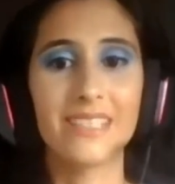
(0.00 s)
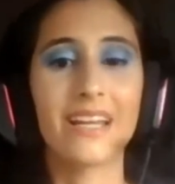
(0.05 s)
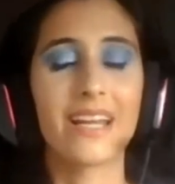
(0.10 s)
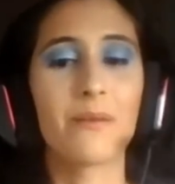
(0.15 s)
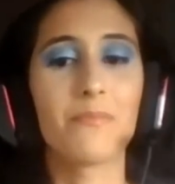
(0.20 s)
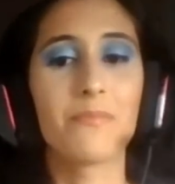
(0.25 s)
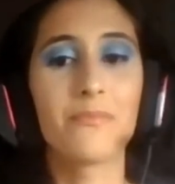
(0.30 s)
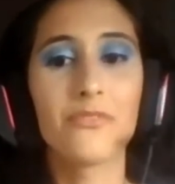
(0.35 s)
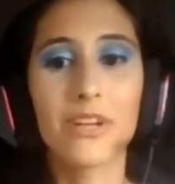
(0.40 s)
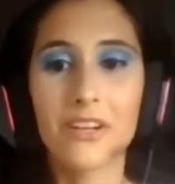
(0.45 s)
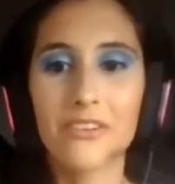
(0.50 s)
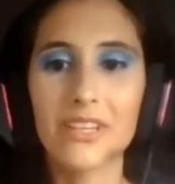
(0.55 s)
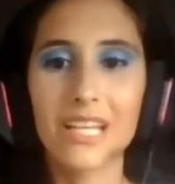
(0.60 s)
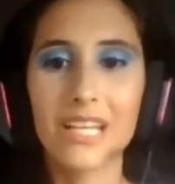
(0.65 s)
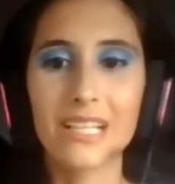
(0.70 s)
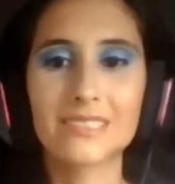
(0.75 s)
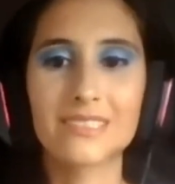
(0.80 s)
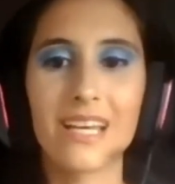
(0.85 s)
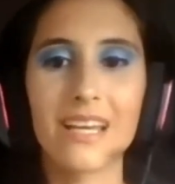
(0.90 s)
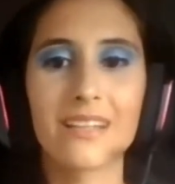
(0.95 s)
And I'm very
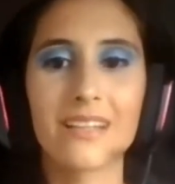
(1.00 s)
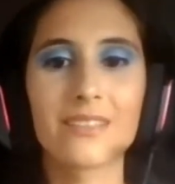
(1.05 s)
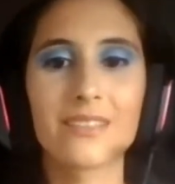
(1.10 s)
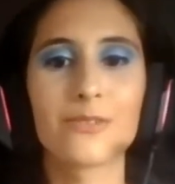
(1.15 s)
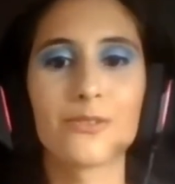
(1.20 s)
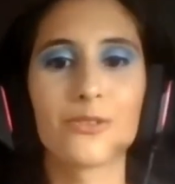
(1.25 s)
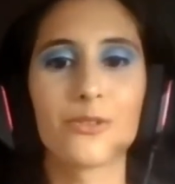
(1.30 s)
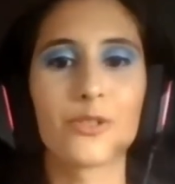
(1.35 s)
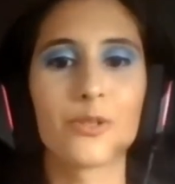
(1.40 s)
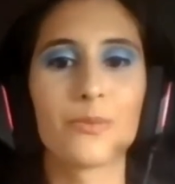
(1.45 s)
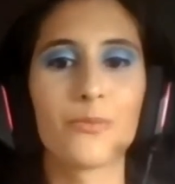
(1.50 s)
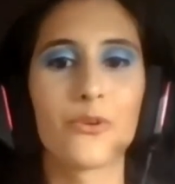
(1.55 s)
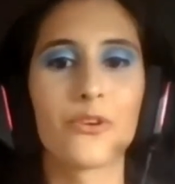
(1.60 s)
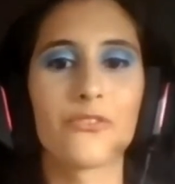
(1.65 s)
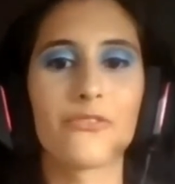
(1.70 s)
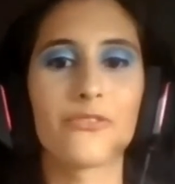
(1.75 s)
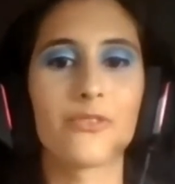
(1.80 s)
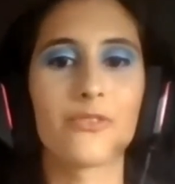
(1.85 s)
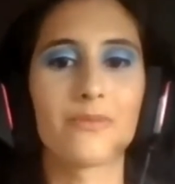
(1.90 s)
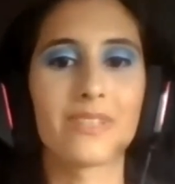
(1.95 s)
excited to learn more
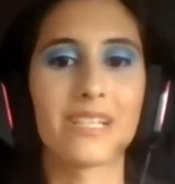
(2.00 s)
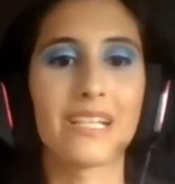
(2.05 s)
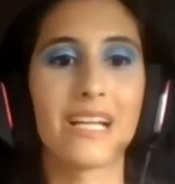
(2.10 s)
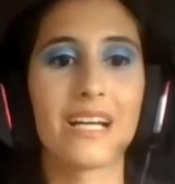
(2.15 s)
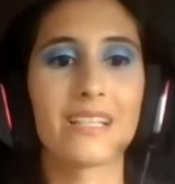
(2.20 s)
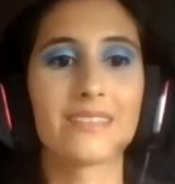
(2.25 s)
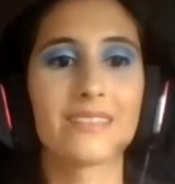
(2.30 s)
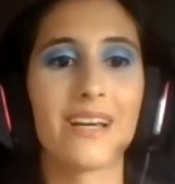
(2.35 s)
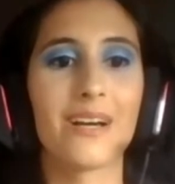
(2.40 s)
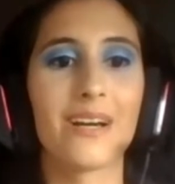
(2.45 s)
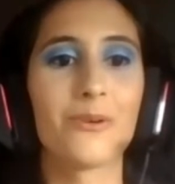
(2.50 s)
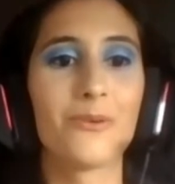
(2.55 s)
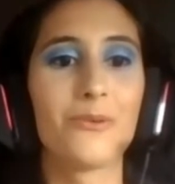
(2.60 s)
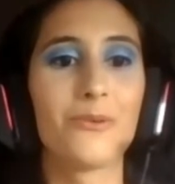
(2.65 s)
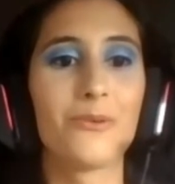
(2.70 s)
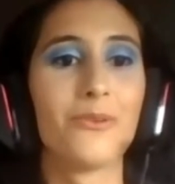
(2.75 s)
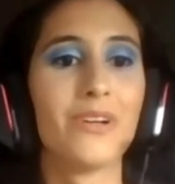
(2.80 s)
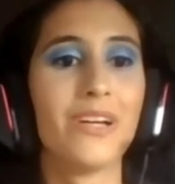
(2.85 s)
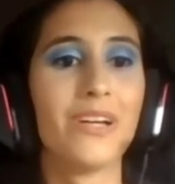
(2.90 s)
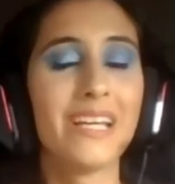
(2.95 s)
from Renata,
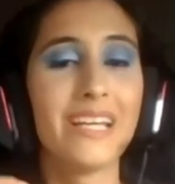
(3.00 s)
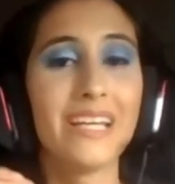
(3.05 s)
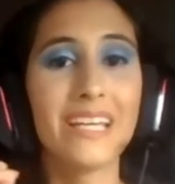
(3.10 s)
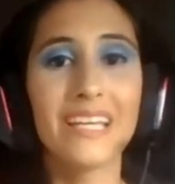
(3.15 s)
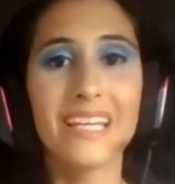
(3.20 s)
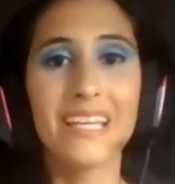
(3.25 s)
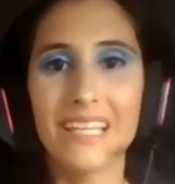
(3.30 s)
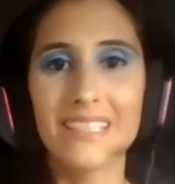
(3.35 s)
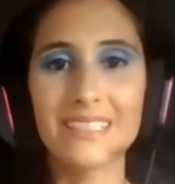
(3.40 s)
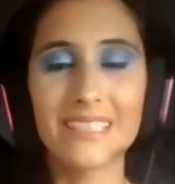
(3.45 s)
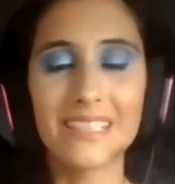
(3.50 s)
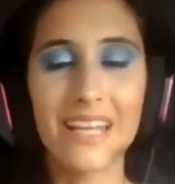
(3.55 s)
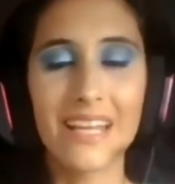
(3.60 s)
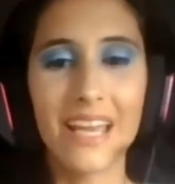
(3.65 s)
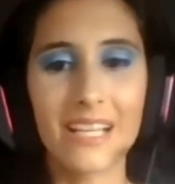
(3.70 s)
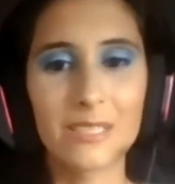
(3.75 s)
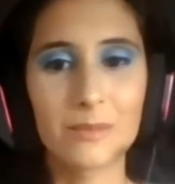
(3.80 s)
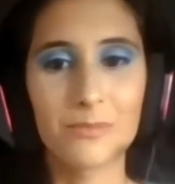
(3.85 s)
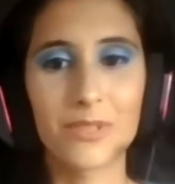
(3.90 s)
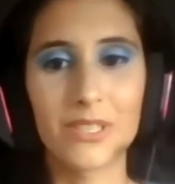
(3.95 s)
who is an
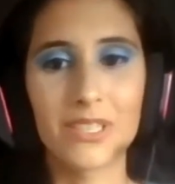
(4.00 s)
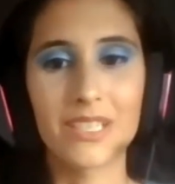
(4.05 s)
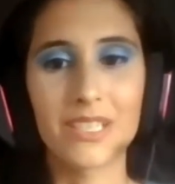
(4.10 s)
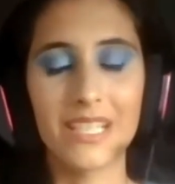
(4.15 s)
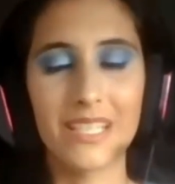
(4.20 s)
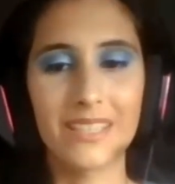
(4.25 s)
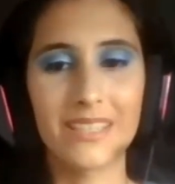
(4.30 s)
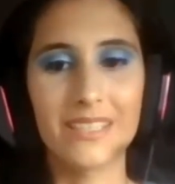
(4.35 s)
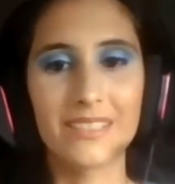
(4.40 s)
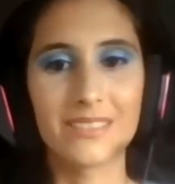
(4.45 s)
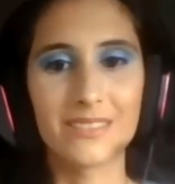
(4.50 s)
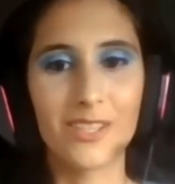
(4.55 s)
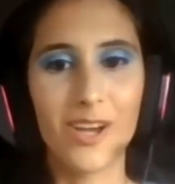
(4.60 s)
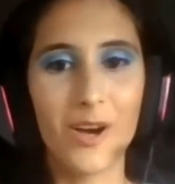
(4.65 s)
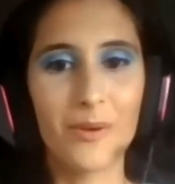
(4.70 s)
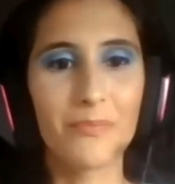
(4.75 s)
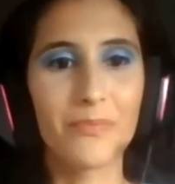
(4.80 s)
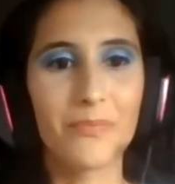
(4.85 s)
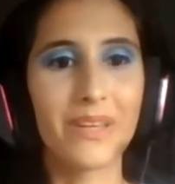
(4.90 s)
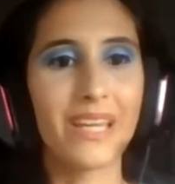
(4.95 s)
expert in this
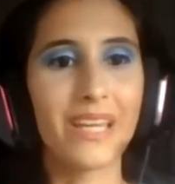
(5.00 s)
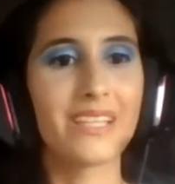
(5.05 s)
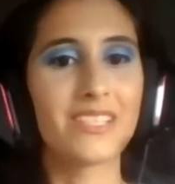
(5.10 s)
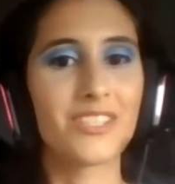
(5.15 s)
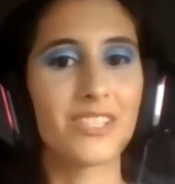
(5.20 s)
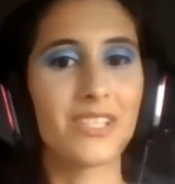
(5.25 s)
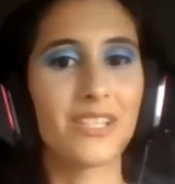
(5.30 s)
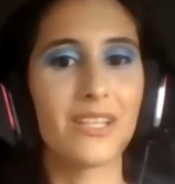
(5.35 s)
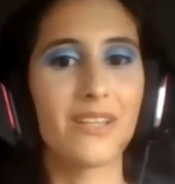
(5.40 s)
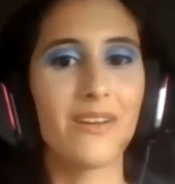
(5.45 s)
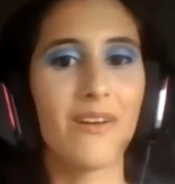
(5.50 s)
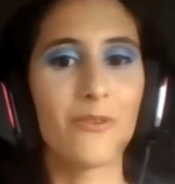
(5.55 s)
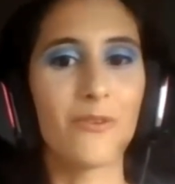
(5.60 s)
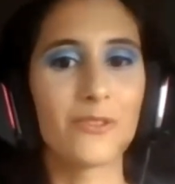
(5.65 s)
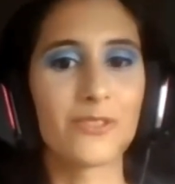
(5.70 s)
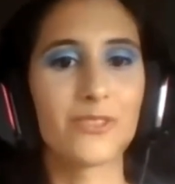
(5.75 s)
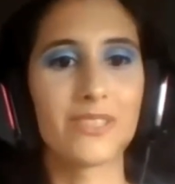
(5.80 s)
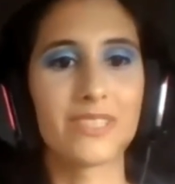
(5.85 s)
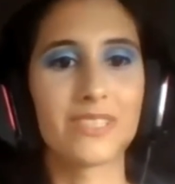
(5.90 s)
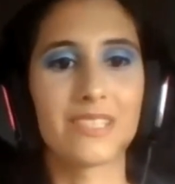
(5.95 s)
topic. She
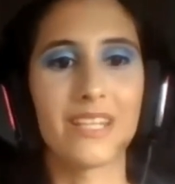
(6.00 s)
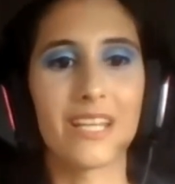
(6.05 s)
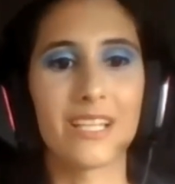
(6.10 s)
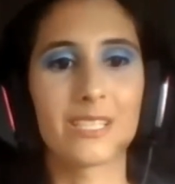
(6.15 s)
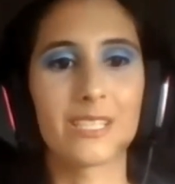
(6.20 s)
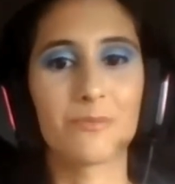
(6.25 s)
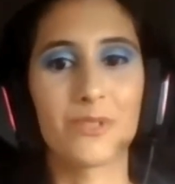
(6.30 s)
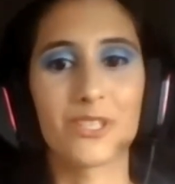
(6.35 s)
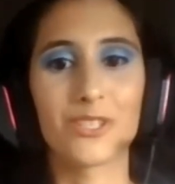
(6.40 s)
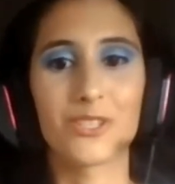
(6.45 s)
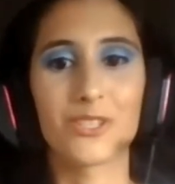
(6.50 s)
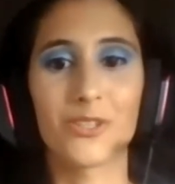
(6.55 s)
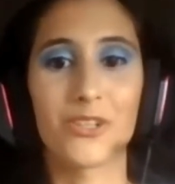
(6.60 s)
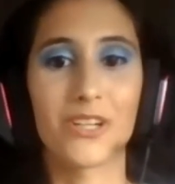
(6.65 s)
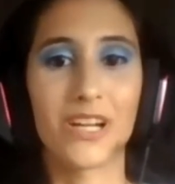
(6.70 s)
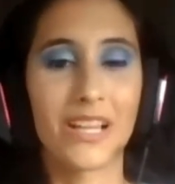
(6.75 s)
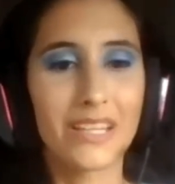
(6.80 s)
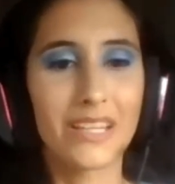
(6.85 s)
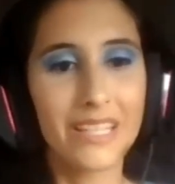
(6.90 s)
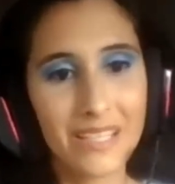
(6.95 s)
also is an expert
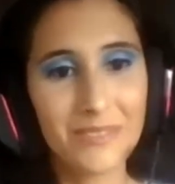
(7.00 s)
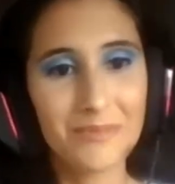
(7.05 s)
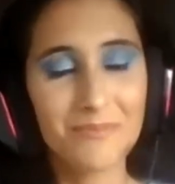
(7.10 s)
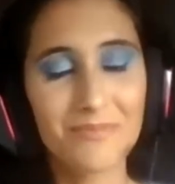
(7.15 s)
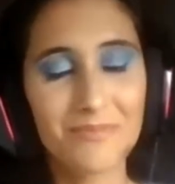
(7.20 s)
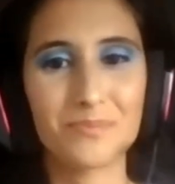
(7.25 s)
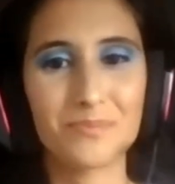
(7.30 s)
journaling.